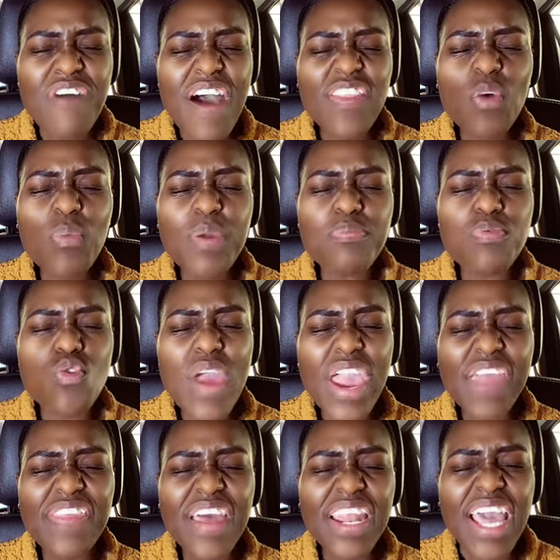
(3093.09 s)
Father, we
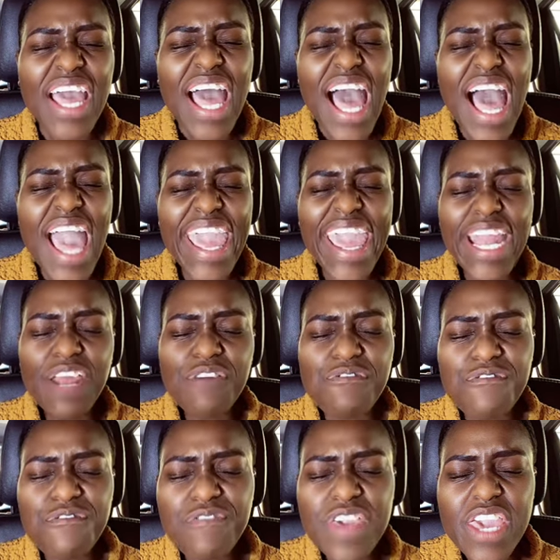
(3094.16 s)
pray that any
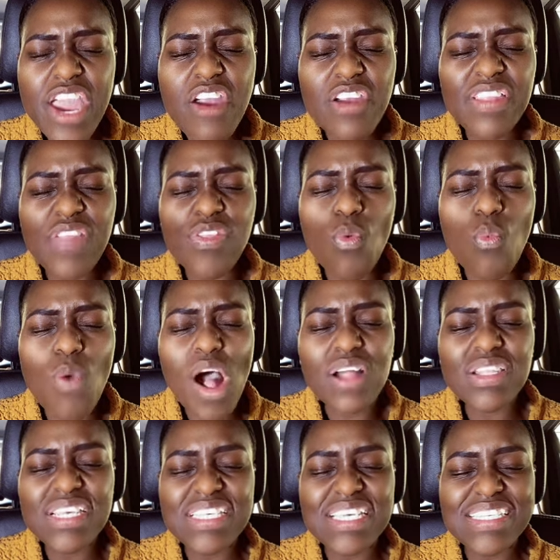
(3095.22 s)
fear that the
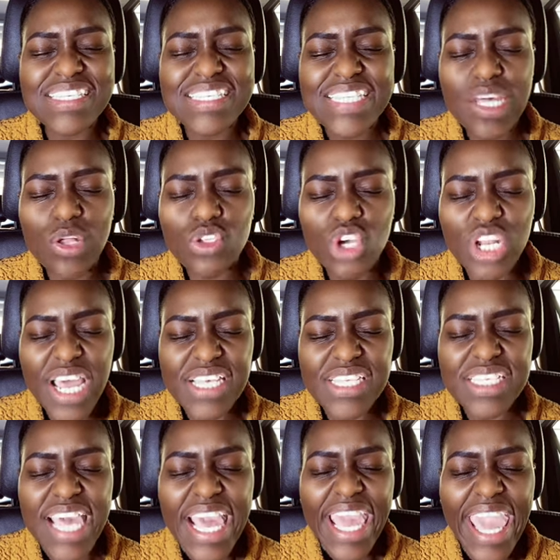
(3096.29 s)
world has instilled on
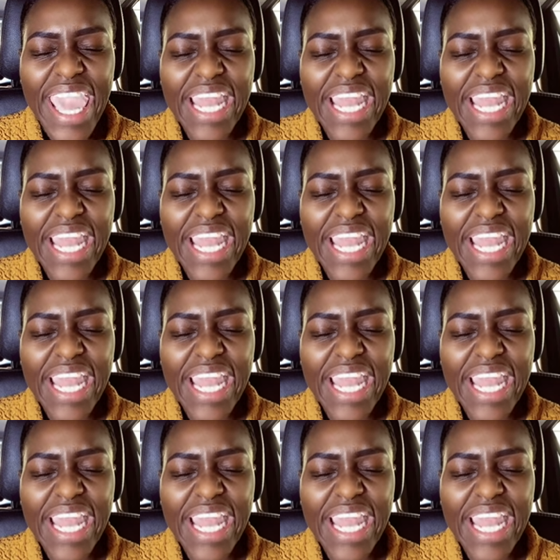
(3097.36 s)
us,